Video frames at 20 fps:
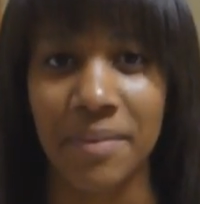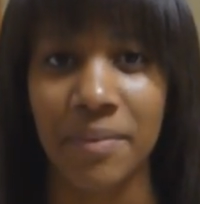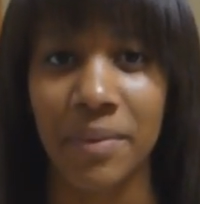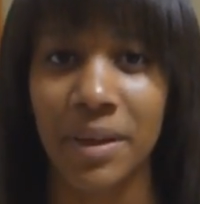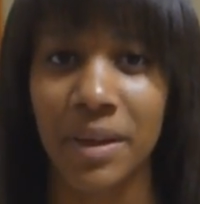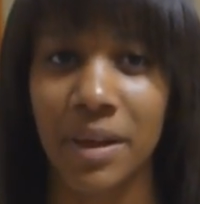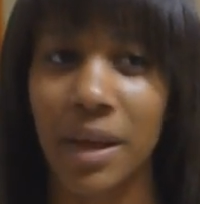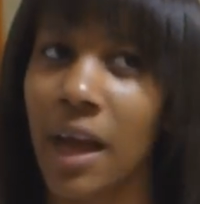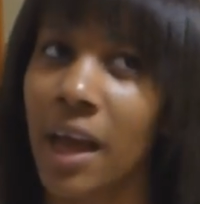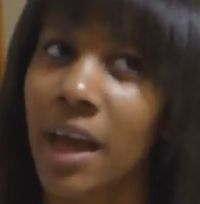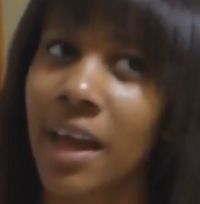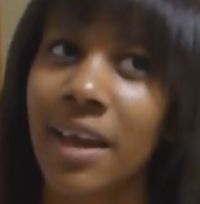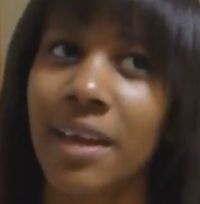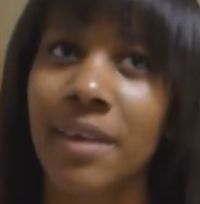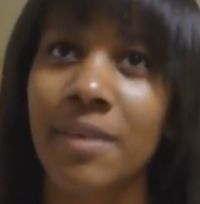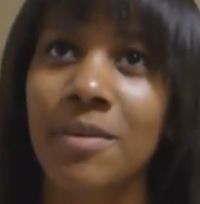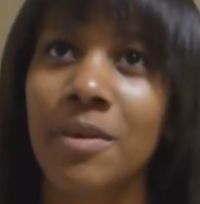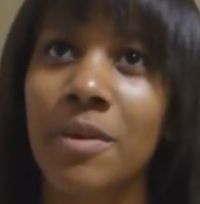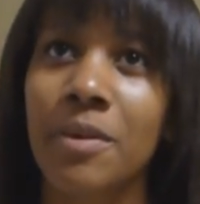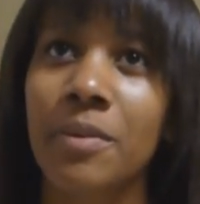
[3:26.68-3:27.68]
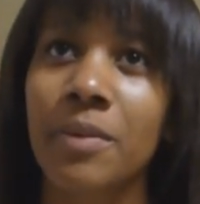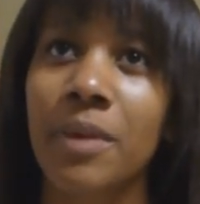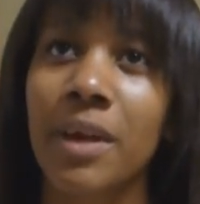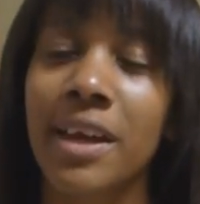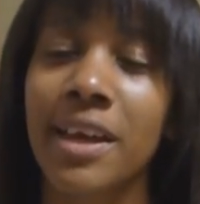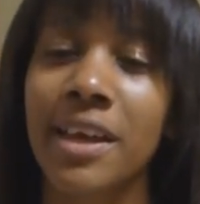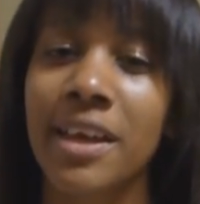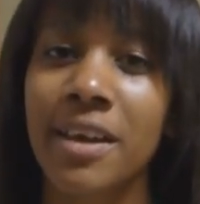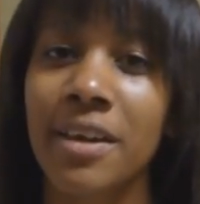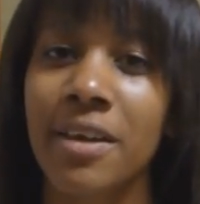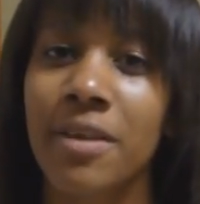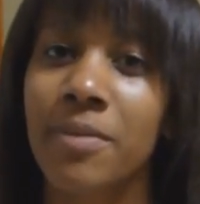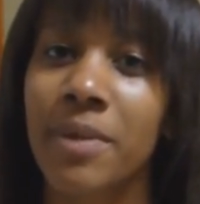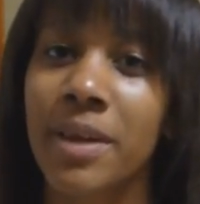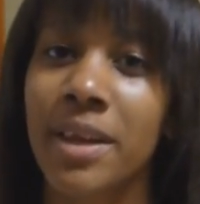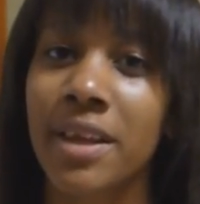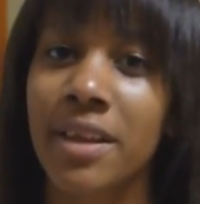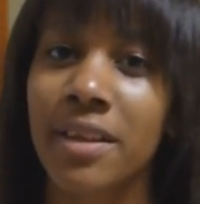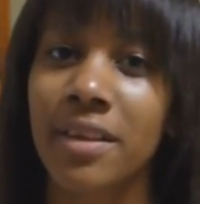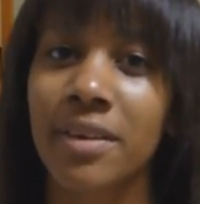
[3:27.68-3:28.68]
now.But I hear it
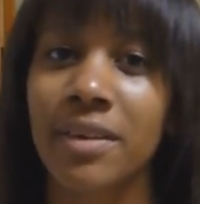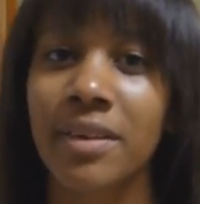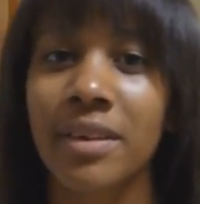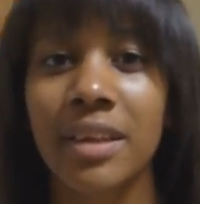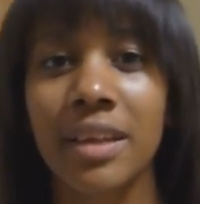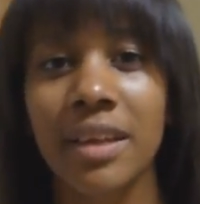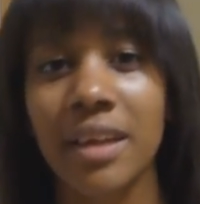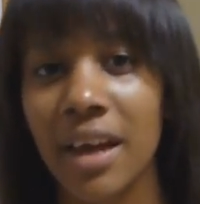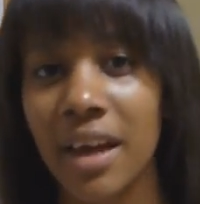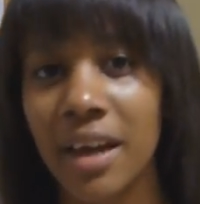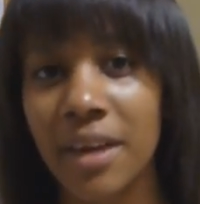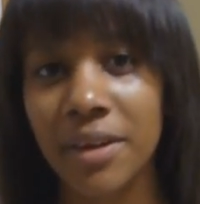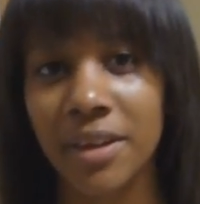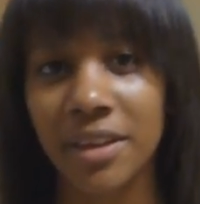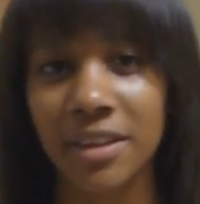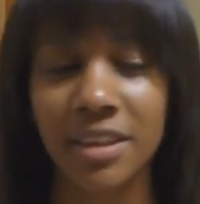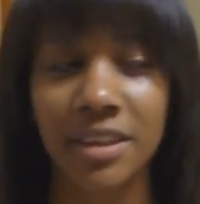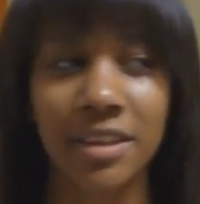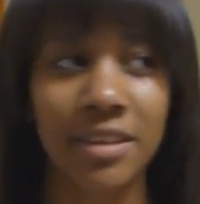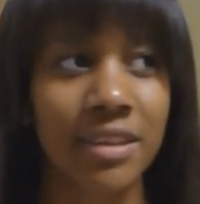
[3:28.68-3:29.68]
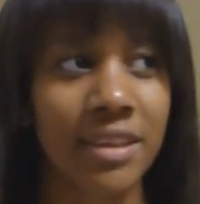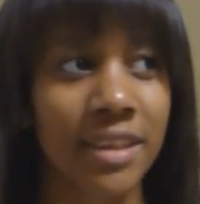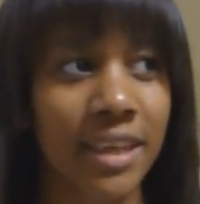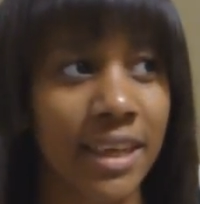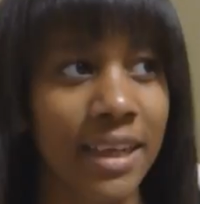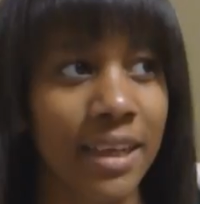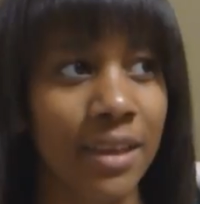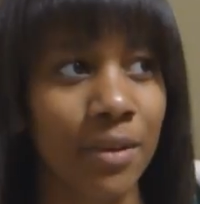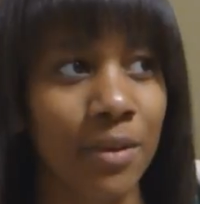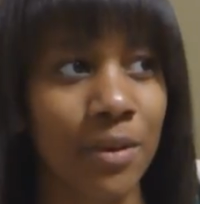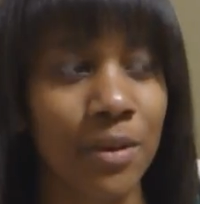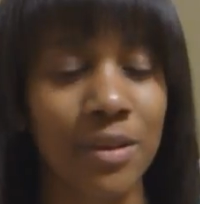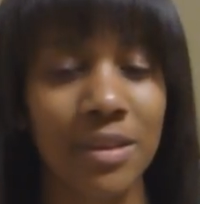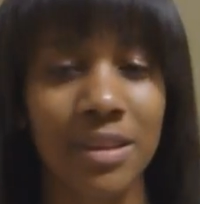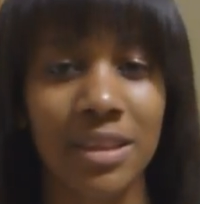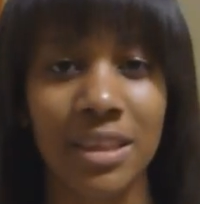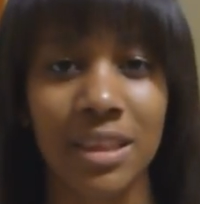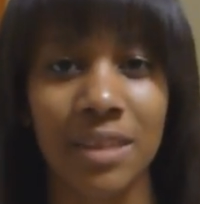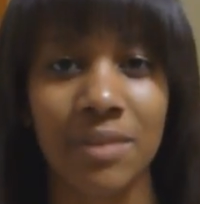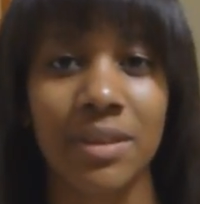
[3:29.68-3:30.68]
regularly, I just hear tekito
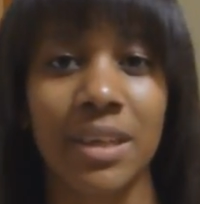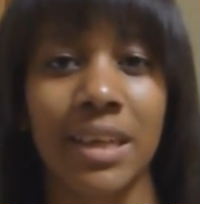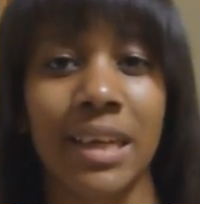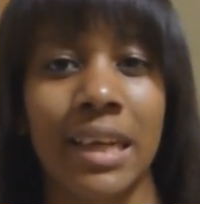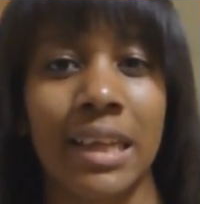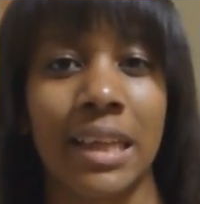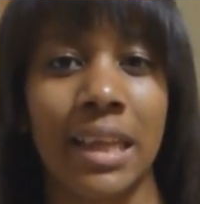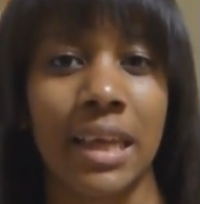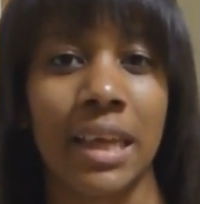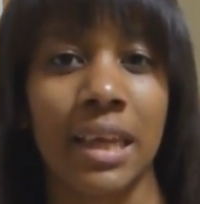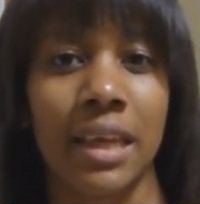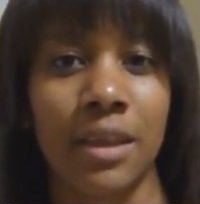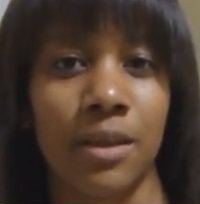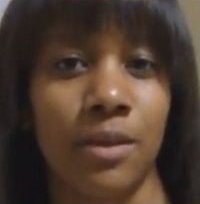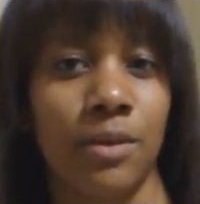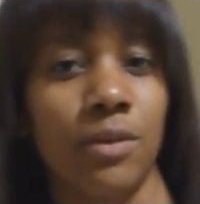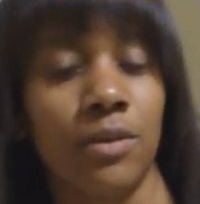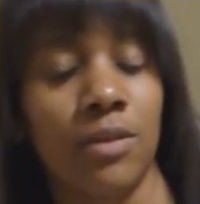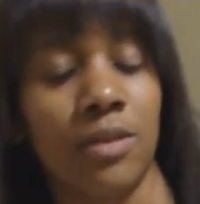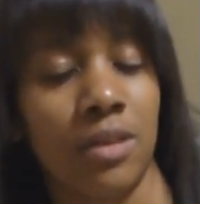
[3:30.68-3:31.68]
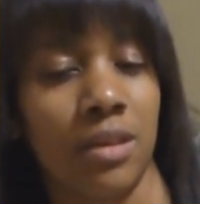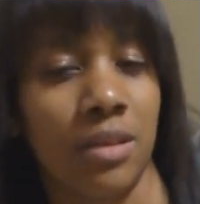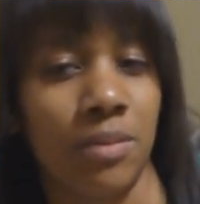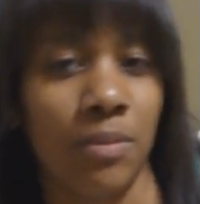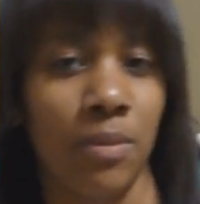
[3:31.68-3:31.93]
instead of teketeke used.